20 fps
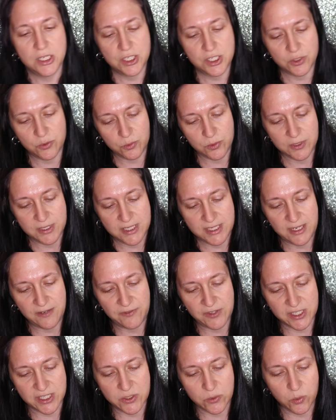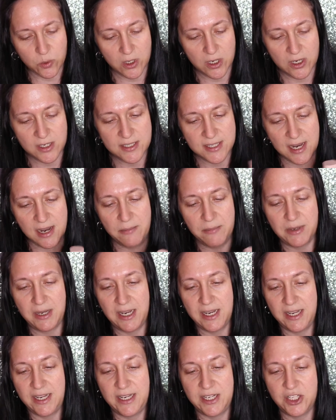So we'll see if this works. I'm
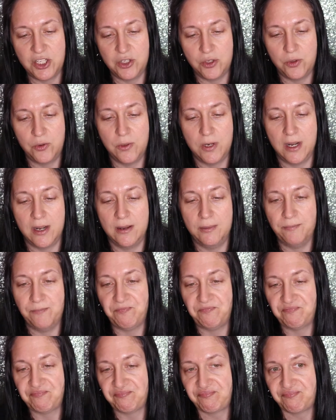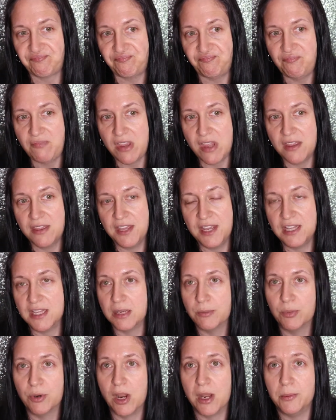beginning to think
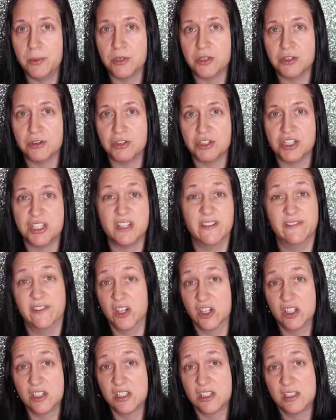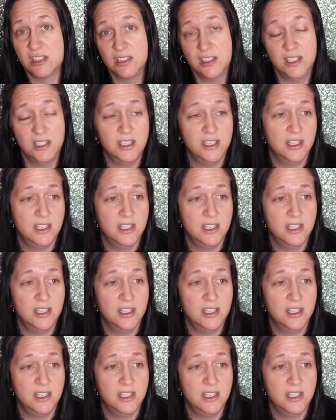that primers are just a farce.